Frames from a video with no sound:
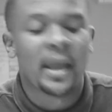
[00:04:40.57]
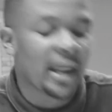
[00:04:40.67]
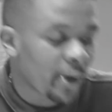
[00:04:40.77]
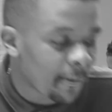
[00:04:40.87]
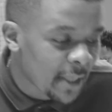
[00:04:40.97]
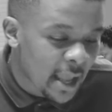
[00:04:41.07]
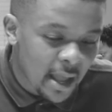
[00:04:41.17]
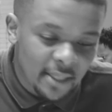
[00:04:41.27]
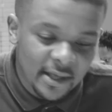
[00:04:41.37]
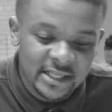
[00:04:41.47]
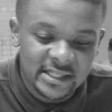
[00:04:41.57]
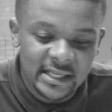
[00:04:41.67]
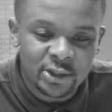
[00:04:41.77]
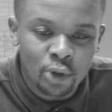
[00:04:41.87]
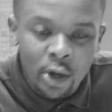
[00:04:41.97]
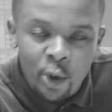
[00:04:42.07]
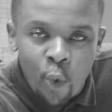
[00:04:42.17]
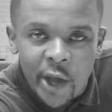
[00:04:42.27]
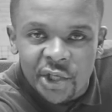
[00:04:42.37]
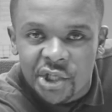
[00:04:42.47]
Anyway, this is not a
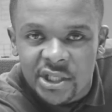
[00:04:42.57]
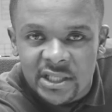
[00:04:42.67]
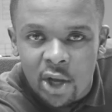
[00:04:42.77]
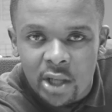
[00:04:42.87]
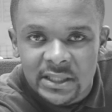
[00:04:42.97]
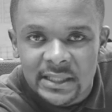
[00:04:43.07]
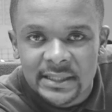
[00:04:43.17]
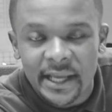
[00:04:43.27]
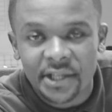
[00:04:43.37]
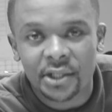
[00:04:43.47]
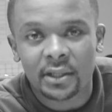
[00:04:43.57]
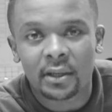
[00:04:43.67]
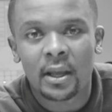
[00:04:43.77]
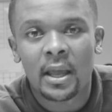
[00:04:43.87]
questions and answers session.